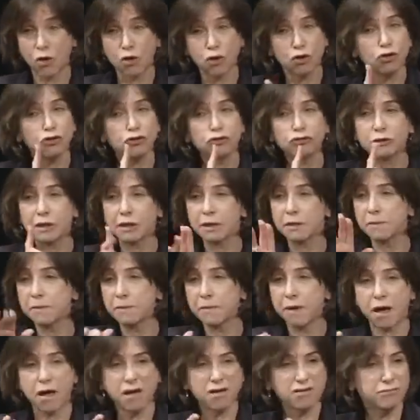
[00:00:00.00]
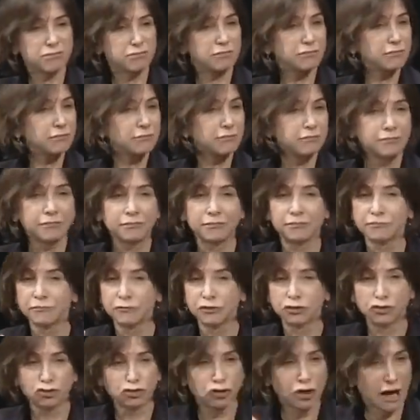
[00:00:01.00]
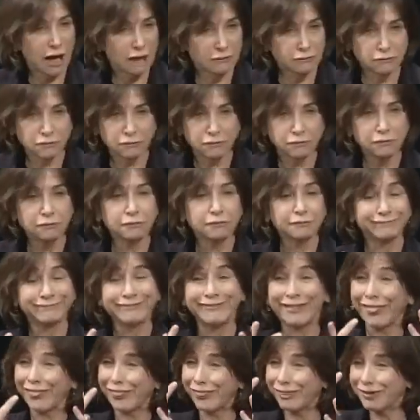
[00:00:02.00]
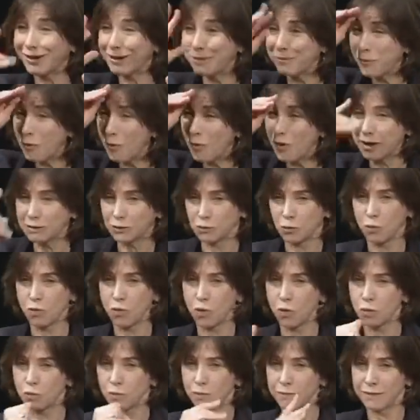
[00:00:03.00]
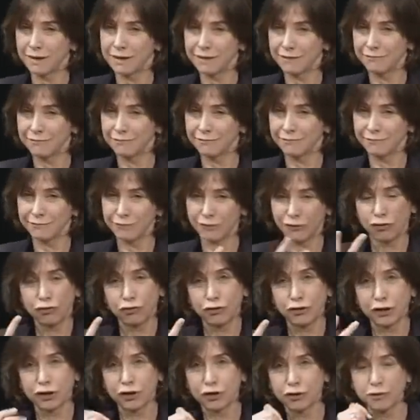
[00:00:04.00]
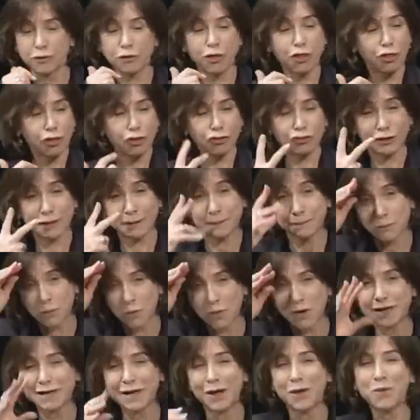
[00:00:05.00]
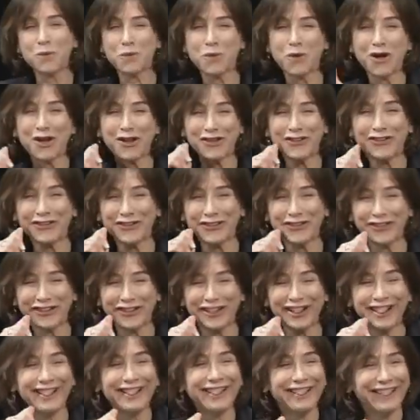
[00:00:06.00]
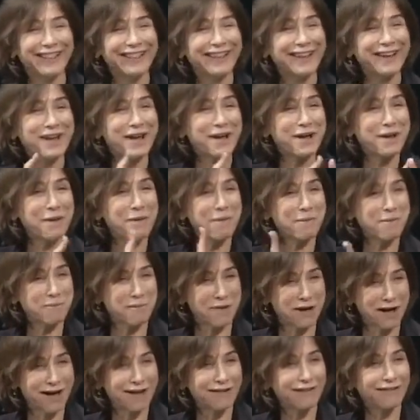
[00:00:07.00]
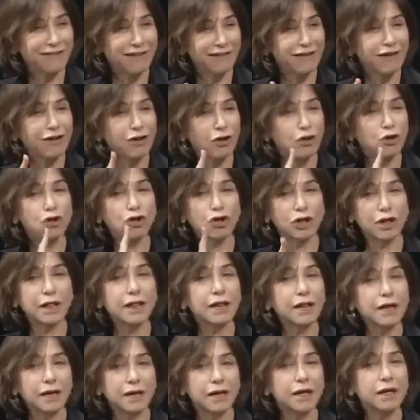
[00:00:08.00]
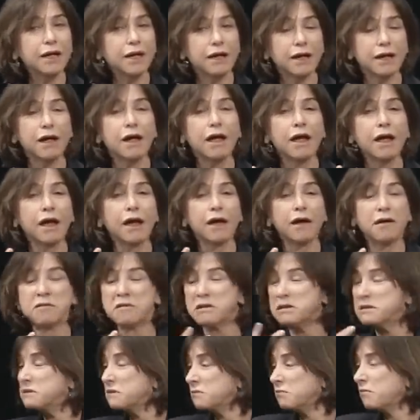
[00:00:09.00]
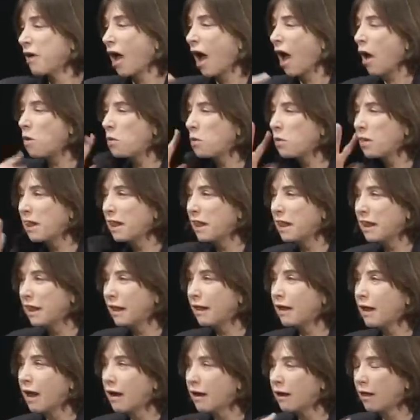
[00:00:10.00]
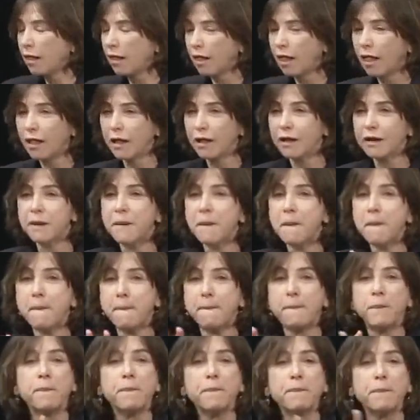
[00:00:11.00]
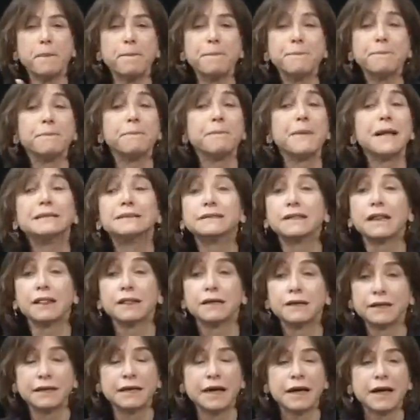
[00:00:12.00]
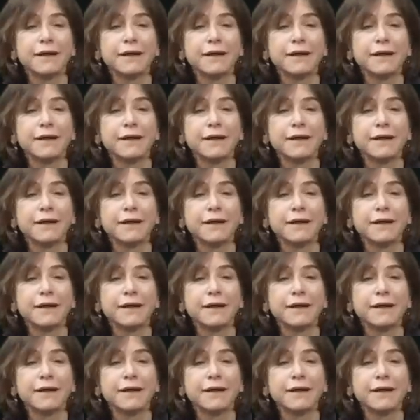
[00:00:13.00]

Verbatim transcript: And those four students, by the way, uh, were chosen in really just a not in a very deliberate way. There were three men and there was one uh, woman, and I'll, I'll stop here.